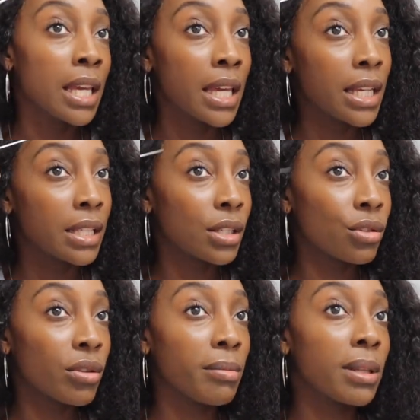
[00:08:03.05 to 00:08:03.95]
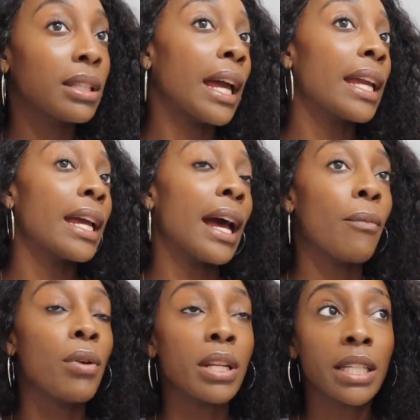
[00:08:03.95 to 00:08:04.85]
It's extremely light. I
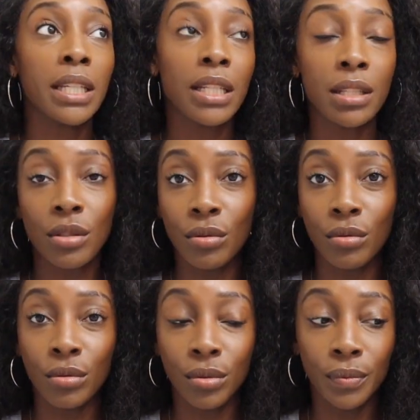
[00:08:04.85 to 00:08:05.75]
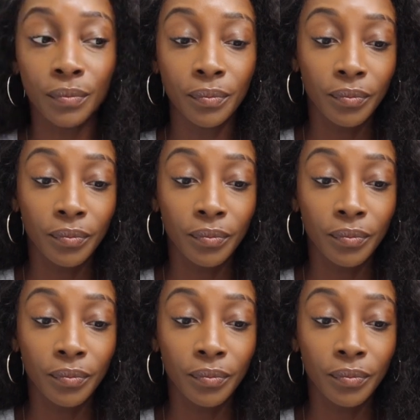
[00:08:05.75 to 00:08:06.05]
want to get into,